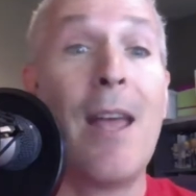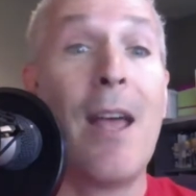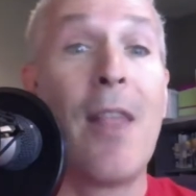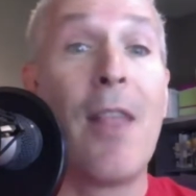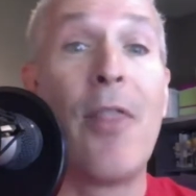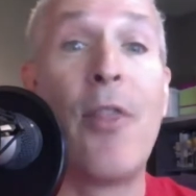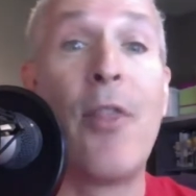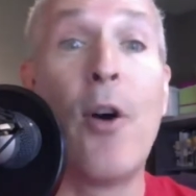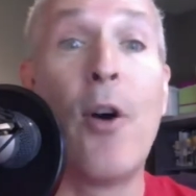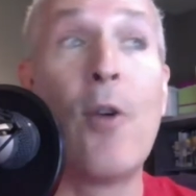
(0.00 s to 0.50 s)

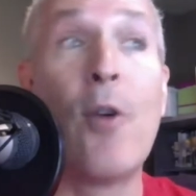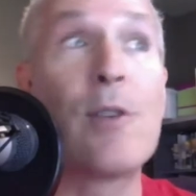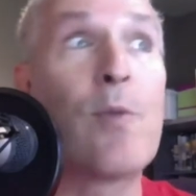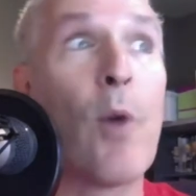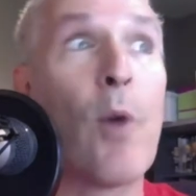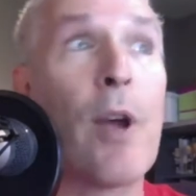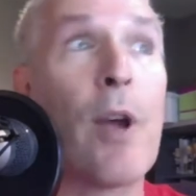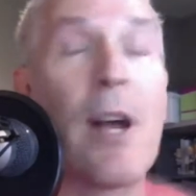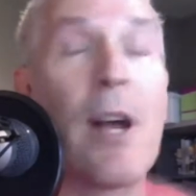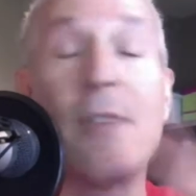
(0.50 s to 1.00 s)
Those
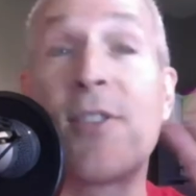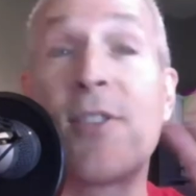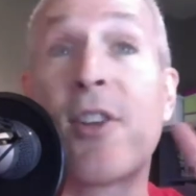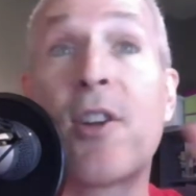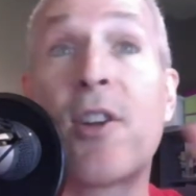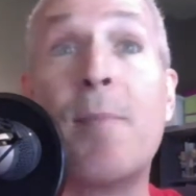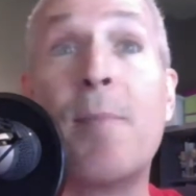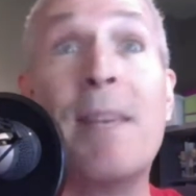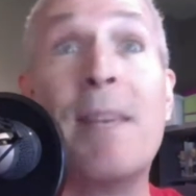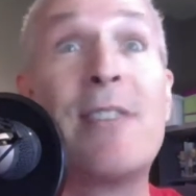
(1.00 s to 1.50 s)
workouts, they
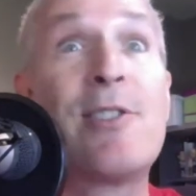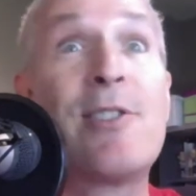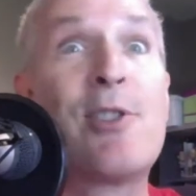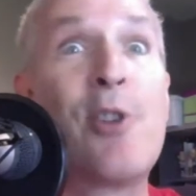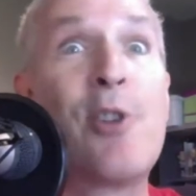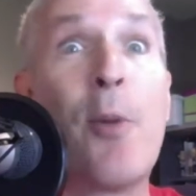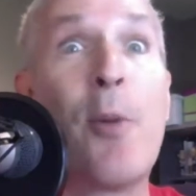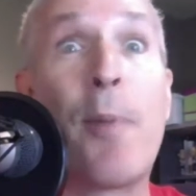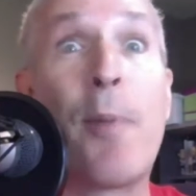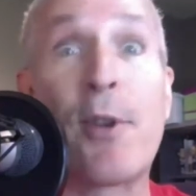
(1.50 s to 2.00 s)
can be
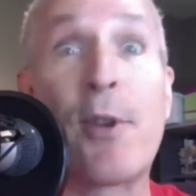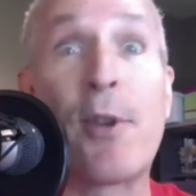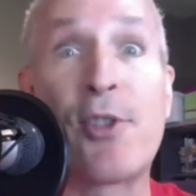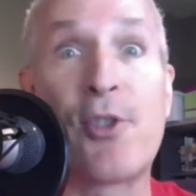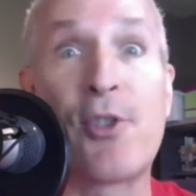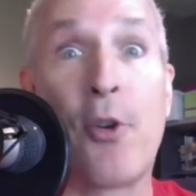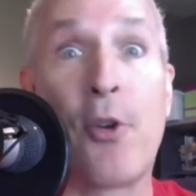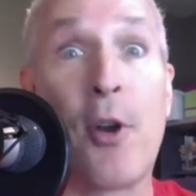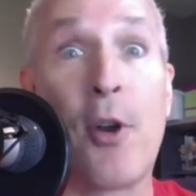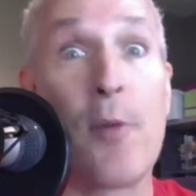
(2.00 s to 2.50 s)
super
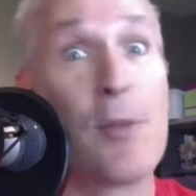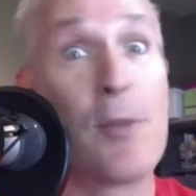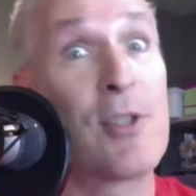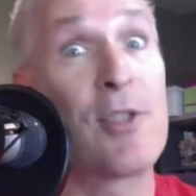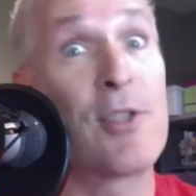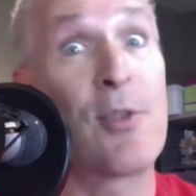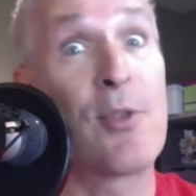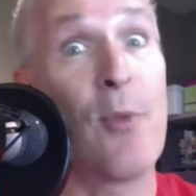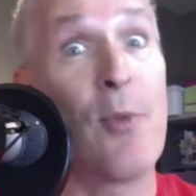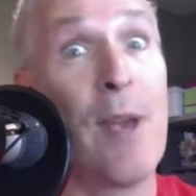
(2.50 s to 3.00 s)
short, which
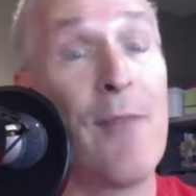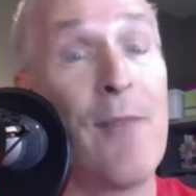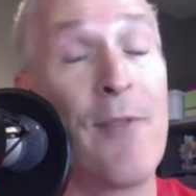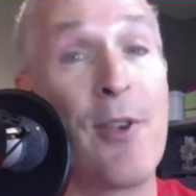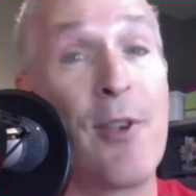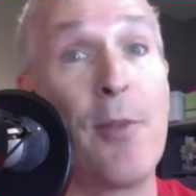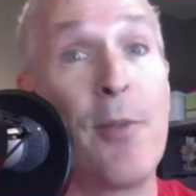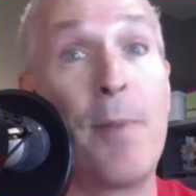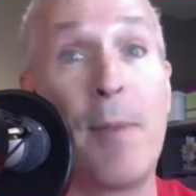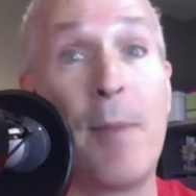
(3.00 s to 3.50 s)
is great for
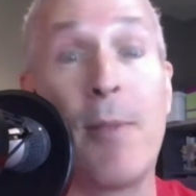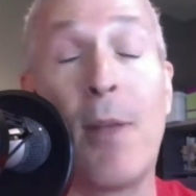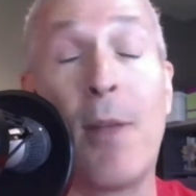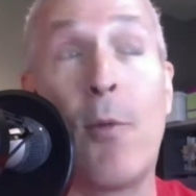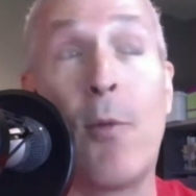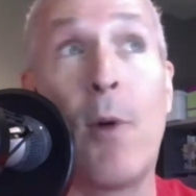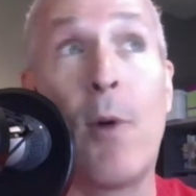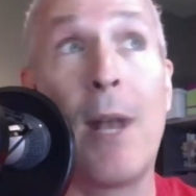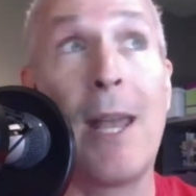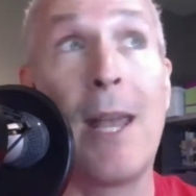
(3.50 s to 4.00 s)
you people that
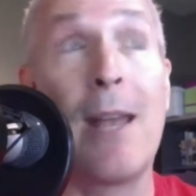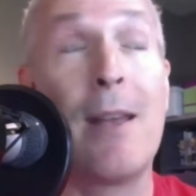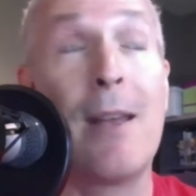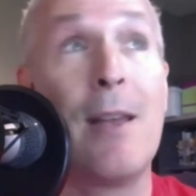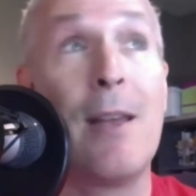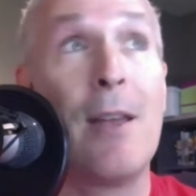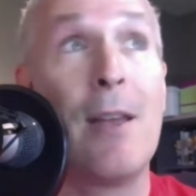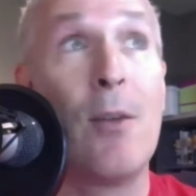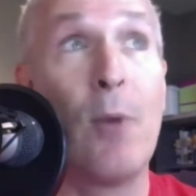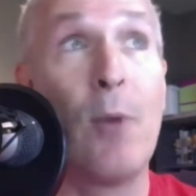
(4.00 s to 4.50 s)
wanting
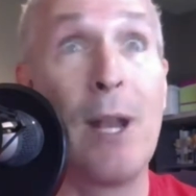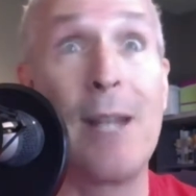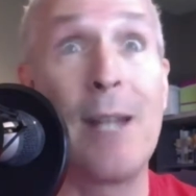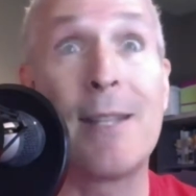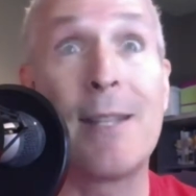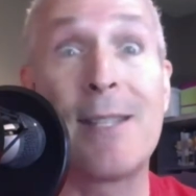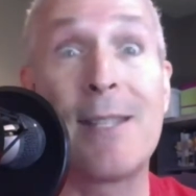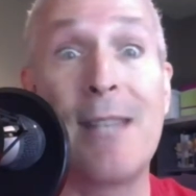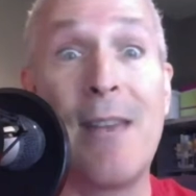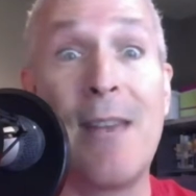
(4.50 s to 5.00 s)
wanting
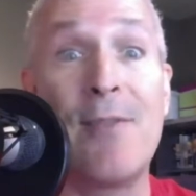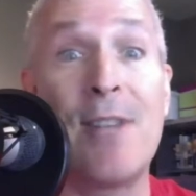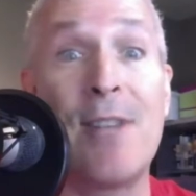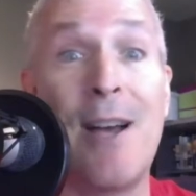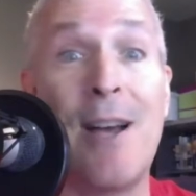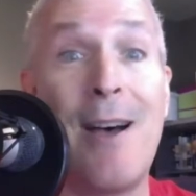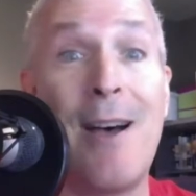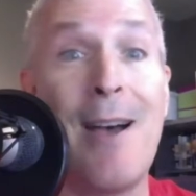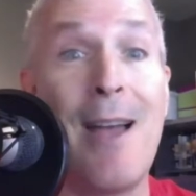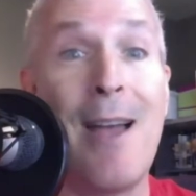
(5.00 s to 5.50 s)
to save
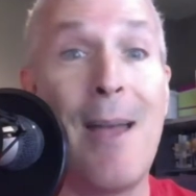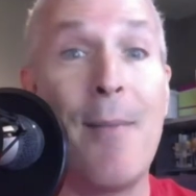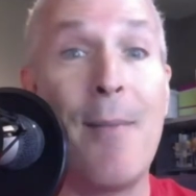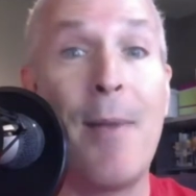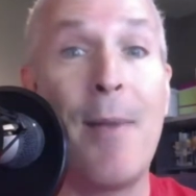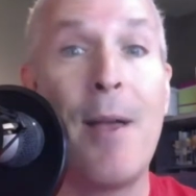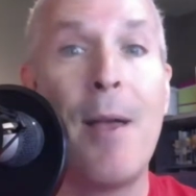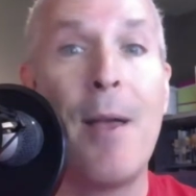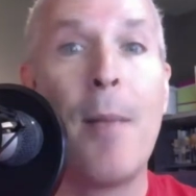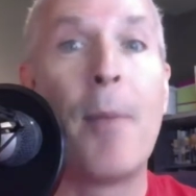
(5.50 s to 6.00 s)

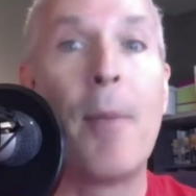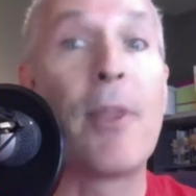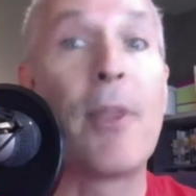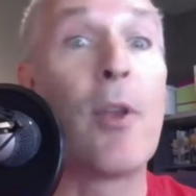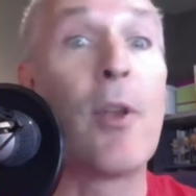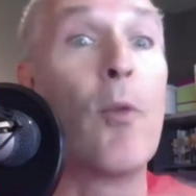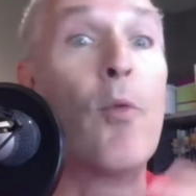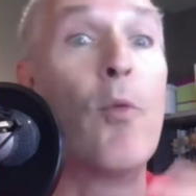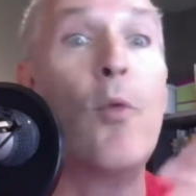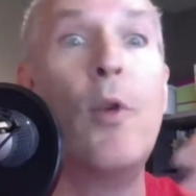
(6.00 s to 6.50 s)
time, but
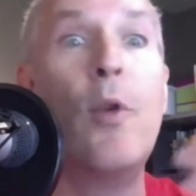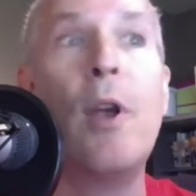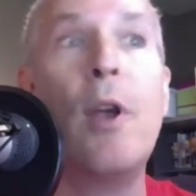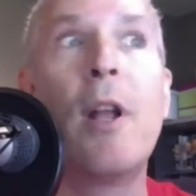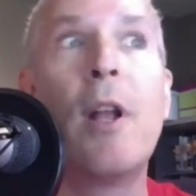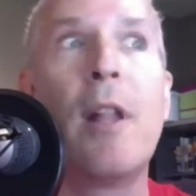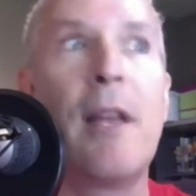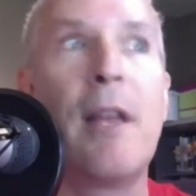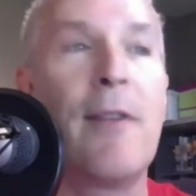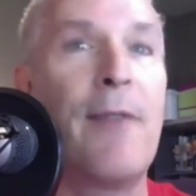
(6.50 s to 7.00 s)
they're
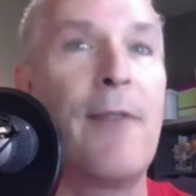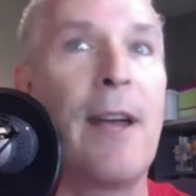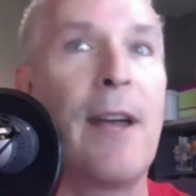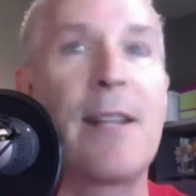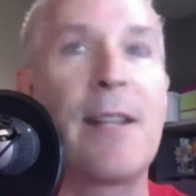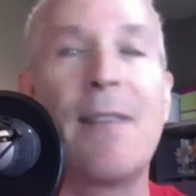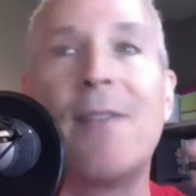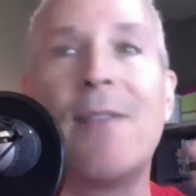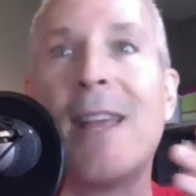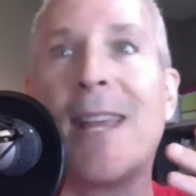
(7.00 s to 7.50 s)
really
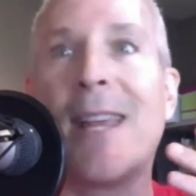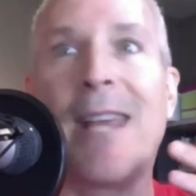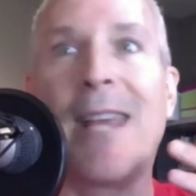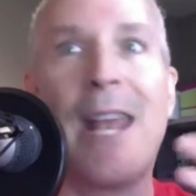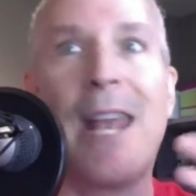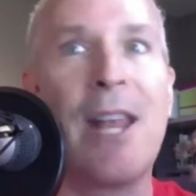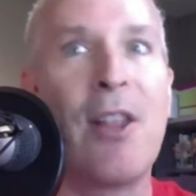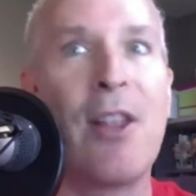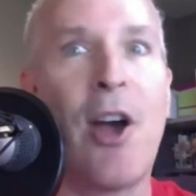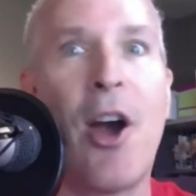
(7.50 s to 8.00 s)
effective at
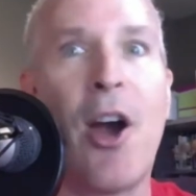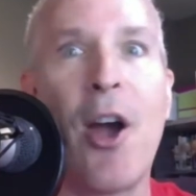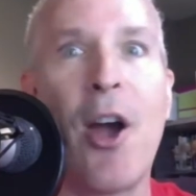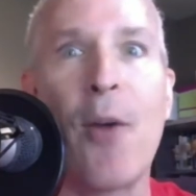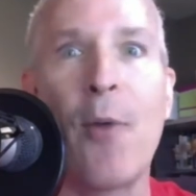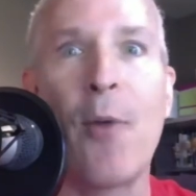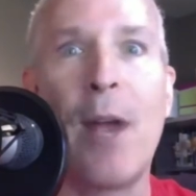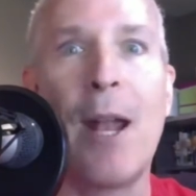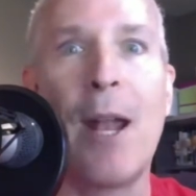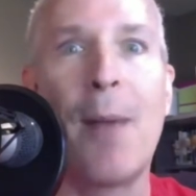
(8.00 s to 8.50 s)
getting the
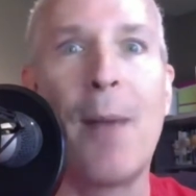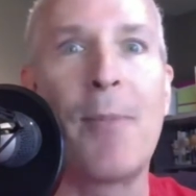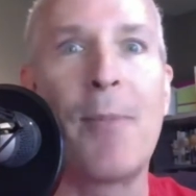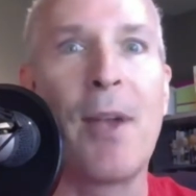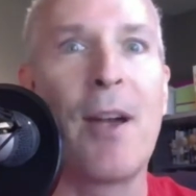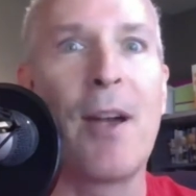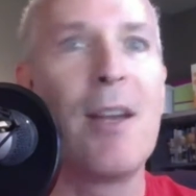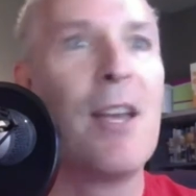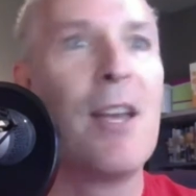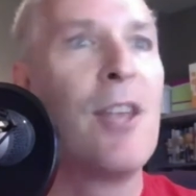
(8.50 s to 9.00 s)
heart rate up
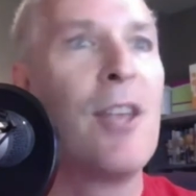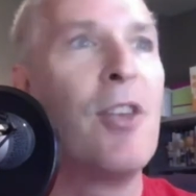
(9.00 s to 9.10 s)
there.